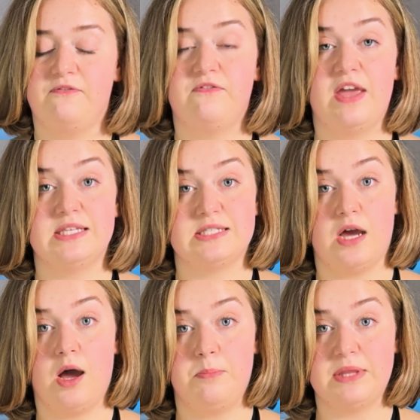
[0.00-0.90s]
faced
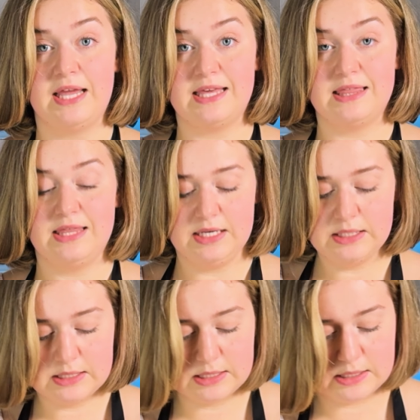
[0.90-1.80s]
up like
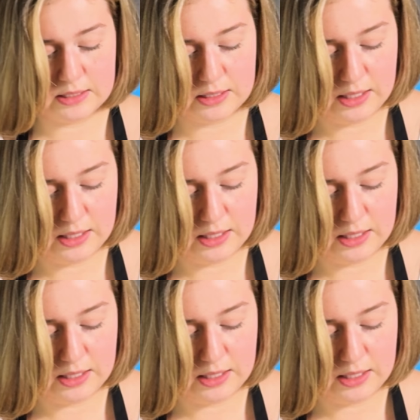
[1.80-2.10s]
this